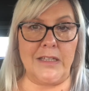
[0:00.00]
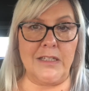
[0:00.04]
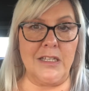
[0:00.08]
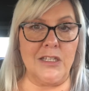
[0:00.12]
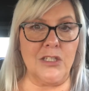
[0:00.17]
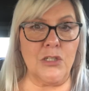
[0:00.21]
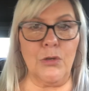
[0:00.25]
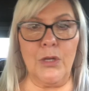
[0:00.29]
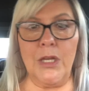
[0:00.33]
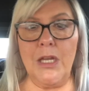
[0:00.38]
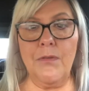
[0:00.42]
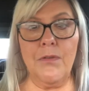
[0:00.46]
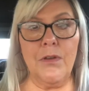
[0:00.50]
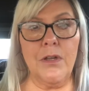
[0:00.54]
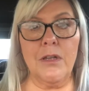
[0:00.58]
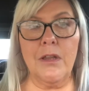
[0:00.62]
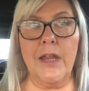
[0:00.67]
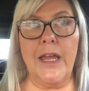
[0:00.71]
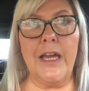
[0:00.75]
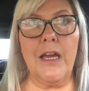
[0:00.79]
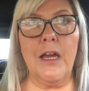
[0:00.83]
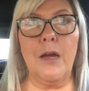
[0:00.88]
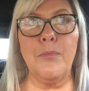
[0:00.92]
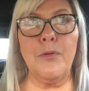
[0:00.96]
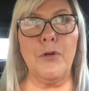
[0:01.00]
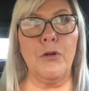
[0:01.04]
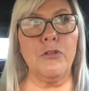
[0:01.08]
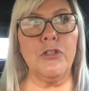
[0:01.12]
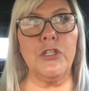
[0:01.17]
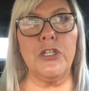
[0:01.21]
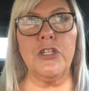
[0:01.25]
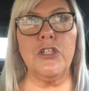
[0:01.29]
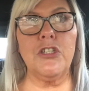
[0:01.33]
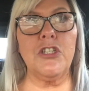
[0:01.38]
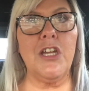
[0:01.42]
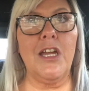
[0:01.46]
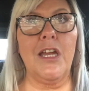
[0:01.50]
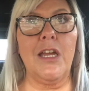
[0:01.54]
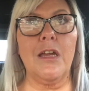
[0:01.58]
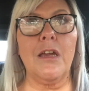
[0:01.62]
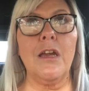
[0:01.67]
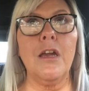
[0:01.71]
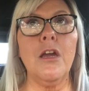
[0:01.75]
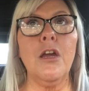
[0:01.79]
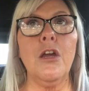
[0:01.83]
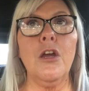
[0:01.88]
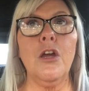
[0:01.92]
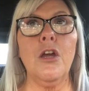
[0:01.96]
it. So even like a protein shake
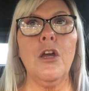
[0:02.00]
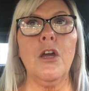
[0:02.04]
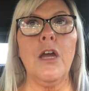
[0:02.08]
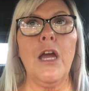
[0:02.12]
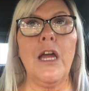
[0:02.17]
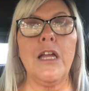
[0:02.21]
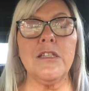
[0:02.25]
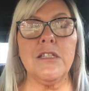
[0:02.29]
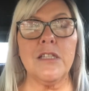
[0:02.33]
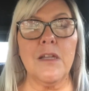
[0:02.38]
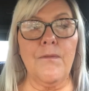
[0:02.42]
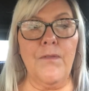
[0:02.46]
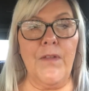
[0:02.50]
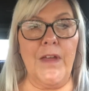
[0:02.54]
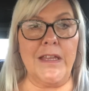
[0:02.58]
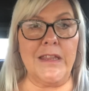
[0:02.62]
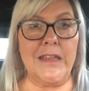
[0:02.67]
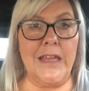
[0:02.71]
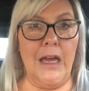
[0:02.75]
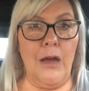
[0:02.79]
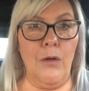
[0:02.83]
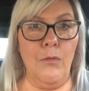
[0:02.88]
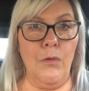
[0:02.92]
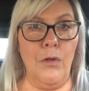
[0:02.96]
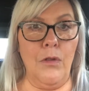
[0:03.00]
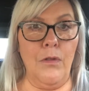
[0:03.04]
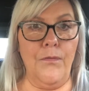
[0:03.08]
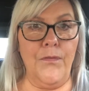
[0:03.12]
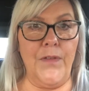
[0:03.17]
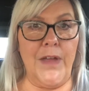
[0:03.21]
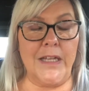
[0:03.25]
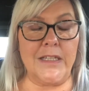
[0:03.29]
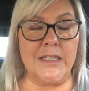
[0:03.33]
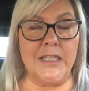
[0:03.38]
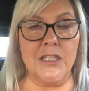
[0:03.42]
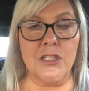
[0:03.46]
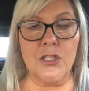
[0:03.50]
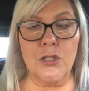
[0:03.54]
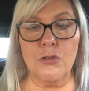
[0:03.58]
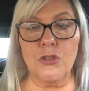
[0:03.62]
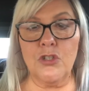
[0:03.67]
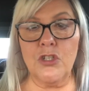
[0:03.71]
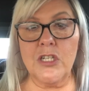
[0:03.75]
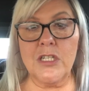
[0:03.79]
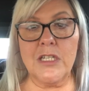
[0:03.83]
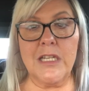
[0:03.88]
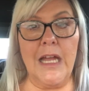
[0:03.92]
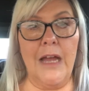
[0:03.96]
and stuff like that will affect it. So
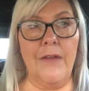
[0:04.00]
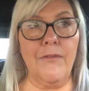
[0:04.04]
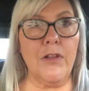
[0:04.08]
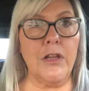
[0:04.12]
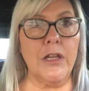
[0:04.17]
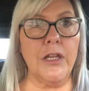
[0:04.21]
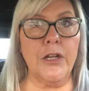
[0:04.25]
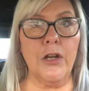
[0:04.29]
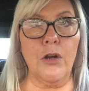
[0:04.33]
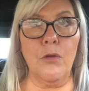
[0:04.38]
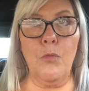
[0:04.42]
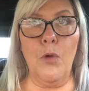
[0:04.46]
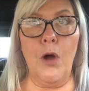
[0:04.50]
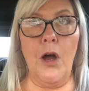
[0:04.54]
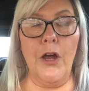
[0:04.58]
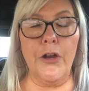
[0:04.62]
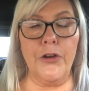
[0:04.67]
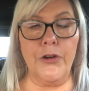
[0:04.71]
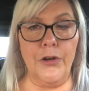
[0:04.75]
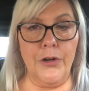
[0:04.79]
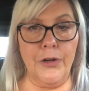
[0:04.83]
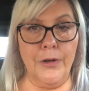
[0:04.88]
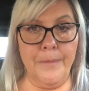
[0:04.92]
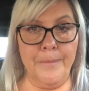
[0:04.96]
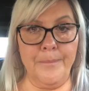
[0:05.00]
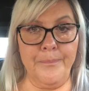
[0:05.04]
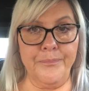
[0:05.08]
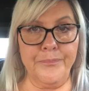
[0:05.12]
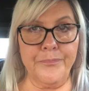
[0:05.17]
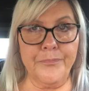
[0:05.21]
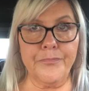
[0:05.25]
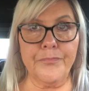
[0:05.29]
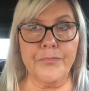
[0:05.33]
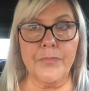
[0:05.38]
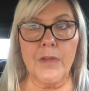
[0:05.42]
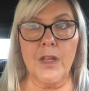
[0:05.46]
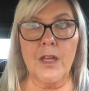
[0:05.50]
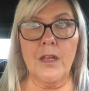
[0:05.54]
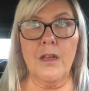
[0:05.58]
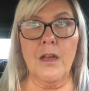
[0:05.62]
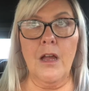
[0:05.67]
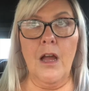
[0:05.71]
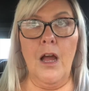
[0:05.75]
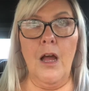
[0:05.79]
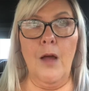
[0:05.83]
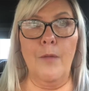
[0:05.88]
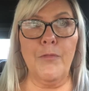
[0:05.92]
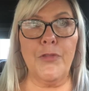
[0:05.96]
just have clear water
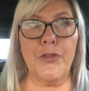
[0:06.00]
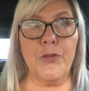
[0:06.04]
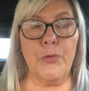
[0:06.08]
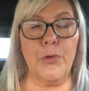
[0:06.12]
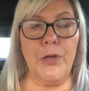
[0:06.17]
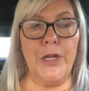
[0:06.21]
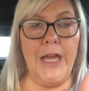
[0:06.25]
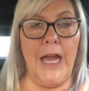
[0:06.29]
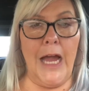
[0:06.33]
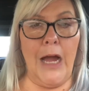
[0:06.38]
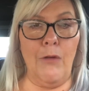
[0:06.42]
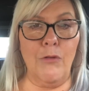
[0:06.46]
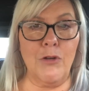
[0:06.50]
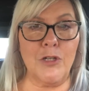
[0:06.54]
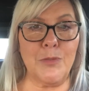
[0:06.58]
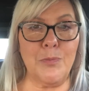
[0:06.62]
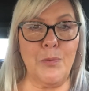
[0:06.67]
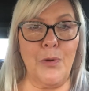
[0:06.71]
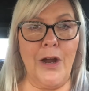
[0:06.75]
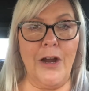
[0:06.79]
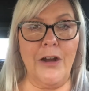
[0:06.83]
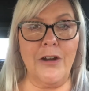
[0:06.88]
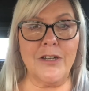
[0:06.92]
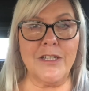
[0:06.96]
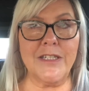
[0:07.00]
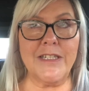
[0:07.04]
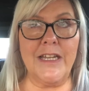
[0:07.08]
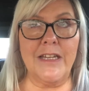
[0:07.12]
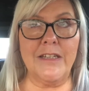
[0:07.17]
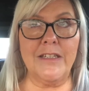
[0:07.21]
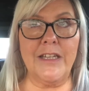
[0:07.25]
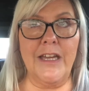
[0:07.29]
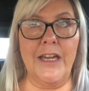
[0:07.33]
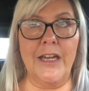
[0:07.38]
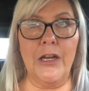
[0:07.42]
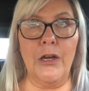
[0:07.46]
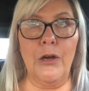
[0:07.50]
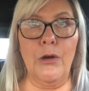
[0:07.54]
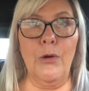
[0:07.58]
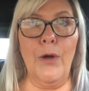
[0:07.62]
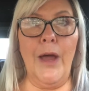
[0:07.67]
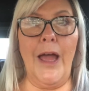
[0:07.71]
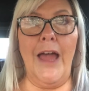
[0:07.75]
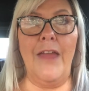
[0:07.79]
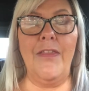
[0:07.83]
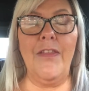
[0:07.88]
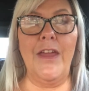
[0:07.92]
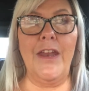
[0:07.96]
3 hours prior to San Diego.
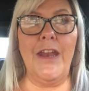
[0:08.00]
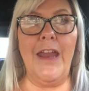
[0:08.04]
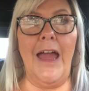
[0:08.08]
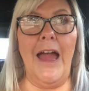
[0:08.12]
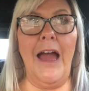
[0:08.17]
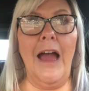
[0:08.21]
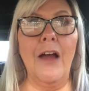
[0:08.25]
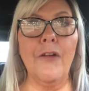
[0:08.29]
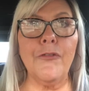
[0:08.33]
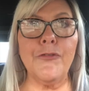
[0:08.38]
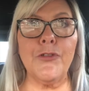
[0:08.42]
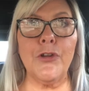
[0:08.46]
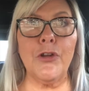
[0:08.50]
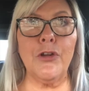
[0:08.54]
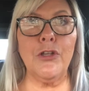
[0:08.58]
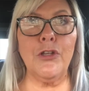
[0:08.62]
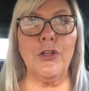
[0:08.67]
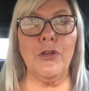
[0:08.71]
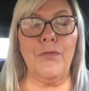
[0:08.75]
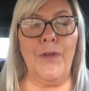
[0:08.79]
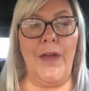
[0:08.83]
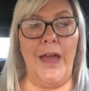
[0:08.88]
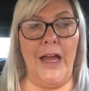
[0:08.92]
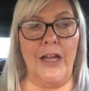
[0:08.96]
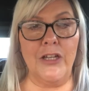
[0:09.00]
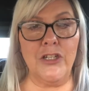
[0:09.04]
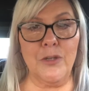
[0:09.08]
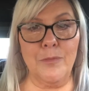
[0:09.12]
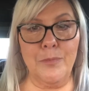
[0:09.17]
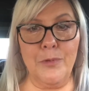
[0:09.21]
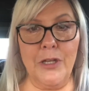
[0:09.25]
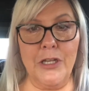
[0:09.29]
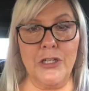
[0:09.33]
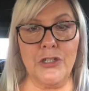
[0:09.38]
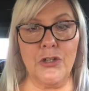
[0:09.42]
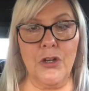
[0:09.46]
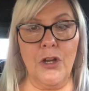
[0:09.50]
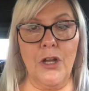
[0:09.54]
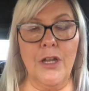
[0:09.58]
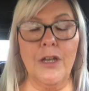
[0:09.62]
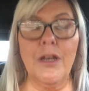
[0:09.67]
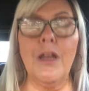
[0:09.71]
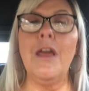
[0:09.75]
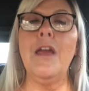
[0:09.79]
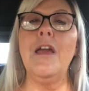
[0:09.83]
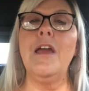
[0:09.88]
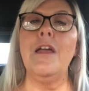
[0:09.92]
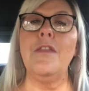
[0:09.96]
And then after you've had your blood
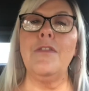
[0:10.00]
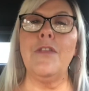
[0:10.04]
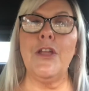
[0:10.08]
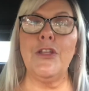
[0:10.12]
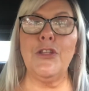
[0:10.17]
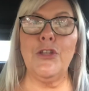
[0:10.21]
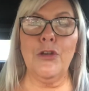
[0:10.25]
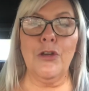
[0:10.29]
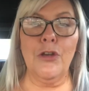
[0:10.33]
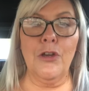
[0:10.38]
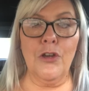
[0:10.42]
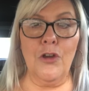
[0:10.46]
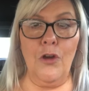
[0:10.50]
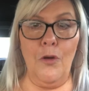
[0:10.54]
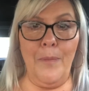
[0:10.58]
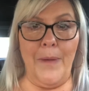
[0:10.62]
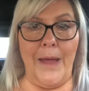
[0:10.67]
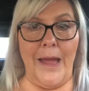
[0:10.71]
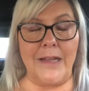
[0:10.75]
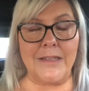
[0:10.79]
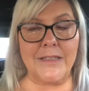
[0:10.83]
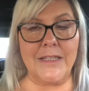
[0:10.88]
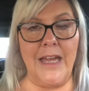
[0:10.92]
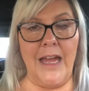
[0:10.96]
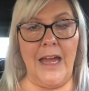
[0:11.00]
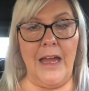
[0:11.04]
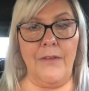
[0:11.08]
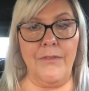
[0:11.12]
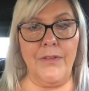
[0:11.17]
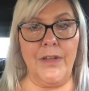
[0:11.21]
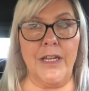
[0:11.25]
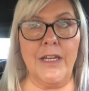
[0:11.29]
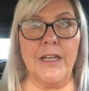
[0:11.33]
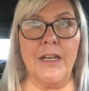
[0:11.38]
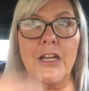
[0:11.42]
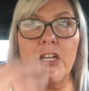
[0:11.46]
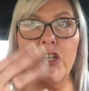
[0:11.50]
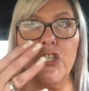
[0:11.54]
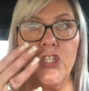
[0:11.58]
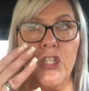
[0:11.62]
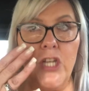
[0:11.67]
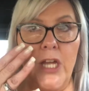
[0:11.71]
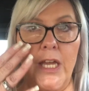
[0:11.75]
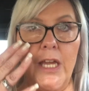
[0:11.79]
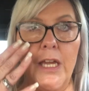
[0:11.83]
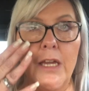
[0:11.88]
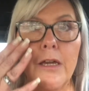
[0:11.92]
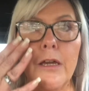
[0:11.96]
drawn, then you can go back to having a
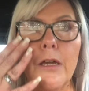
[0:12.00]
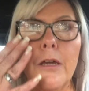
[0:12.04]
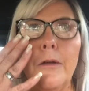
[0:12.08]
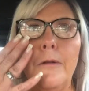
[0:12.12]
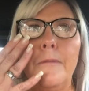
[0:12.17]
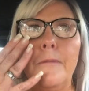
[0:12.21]
shake,